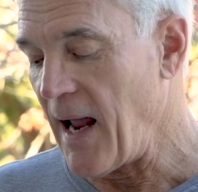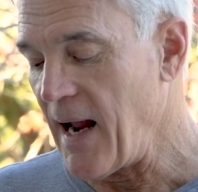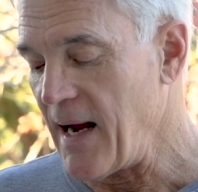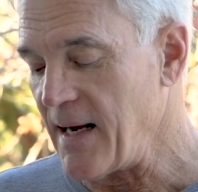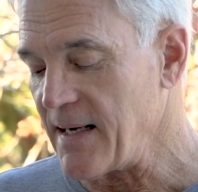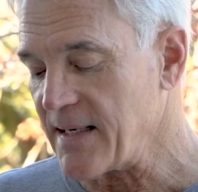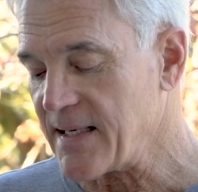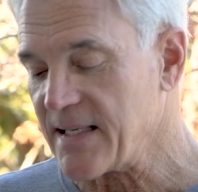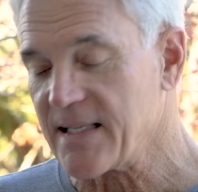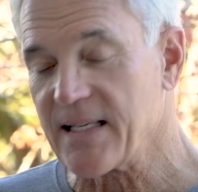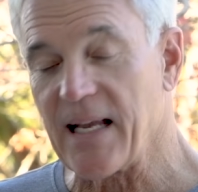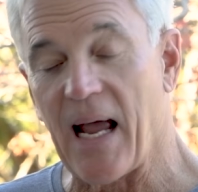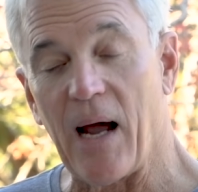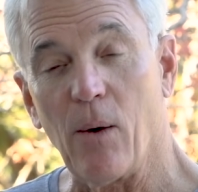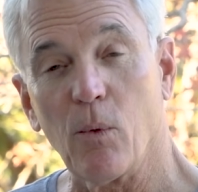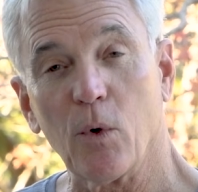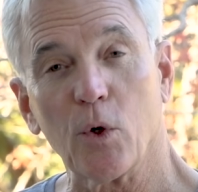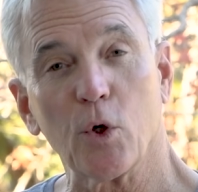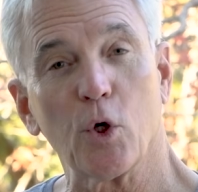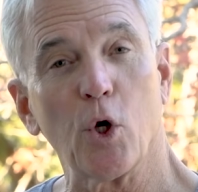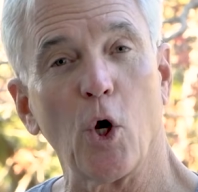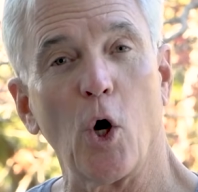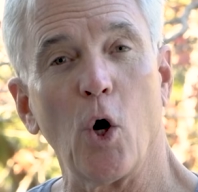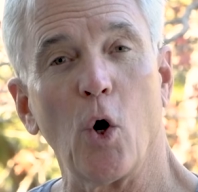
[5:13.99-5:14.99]
a
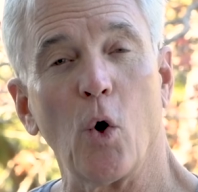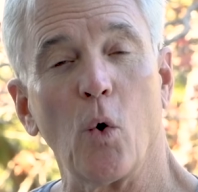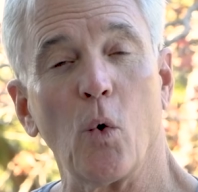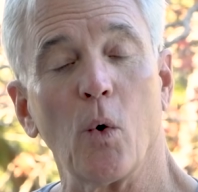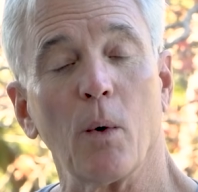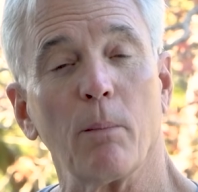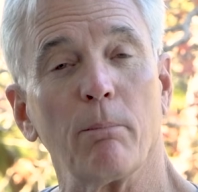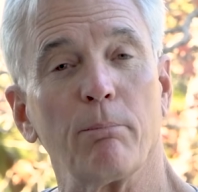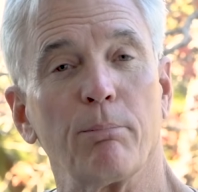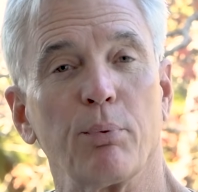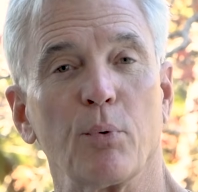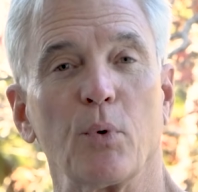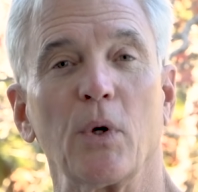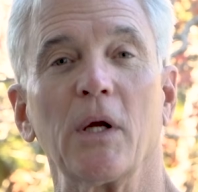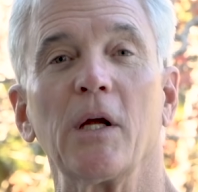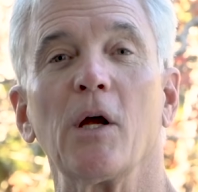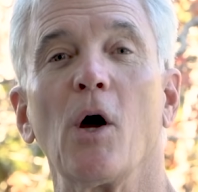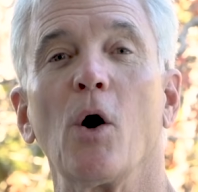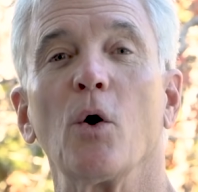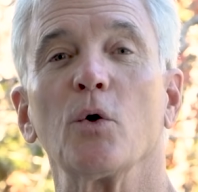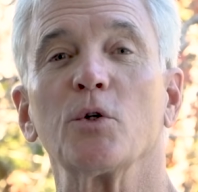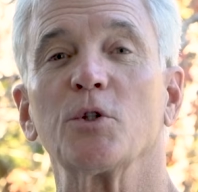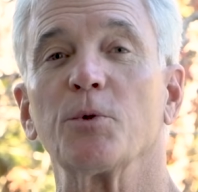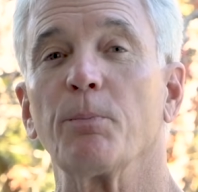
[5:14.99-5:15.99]
sourdough
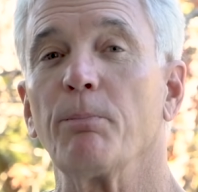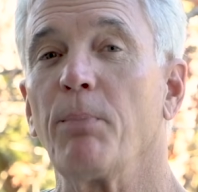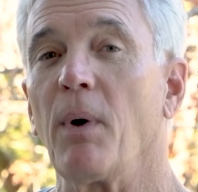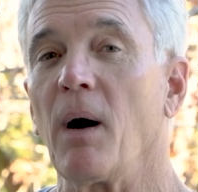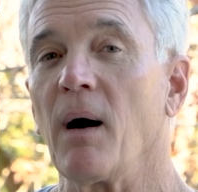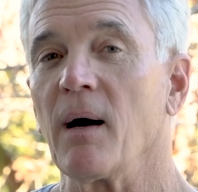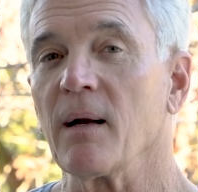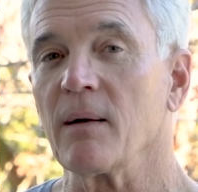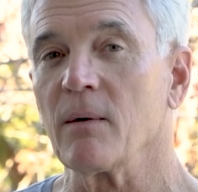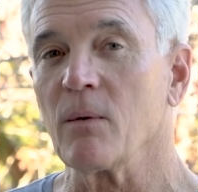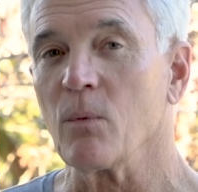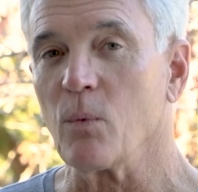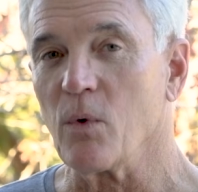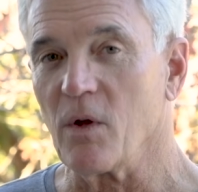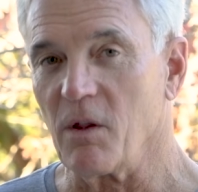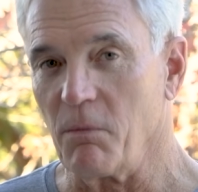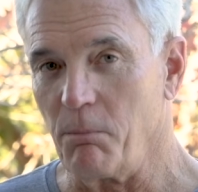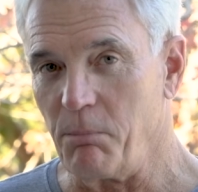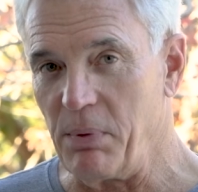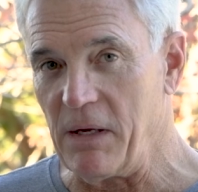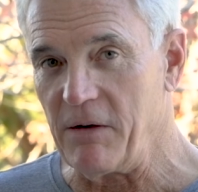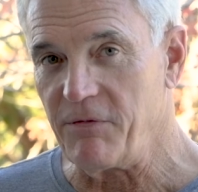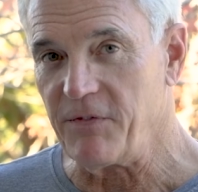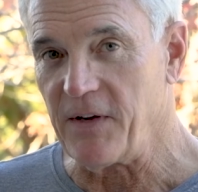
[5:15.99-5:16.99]
brioche bun
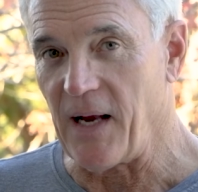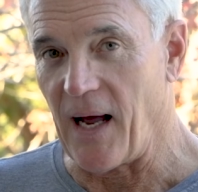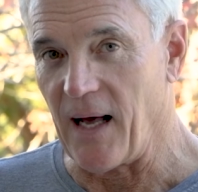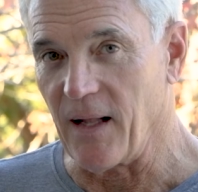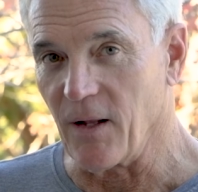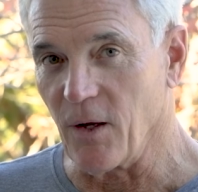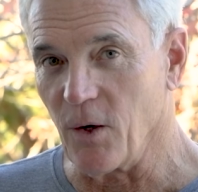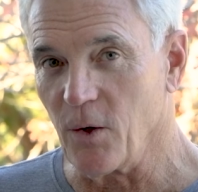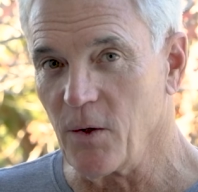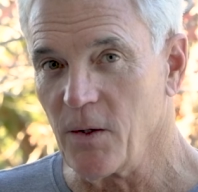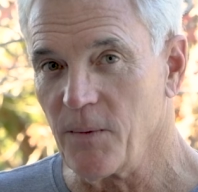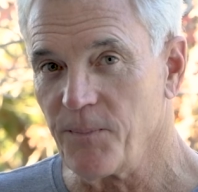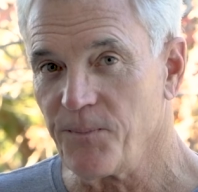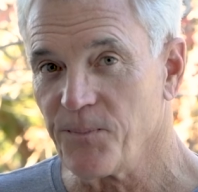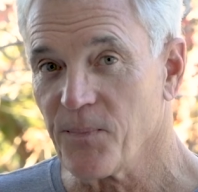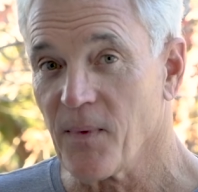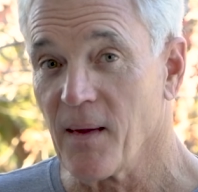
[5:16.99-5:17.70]
with beef tallow.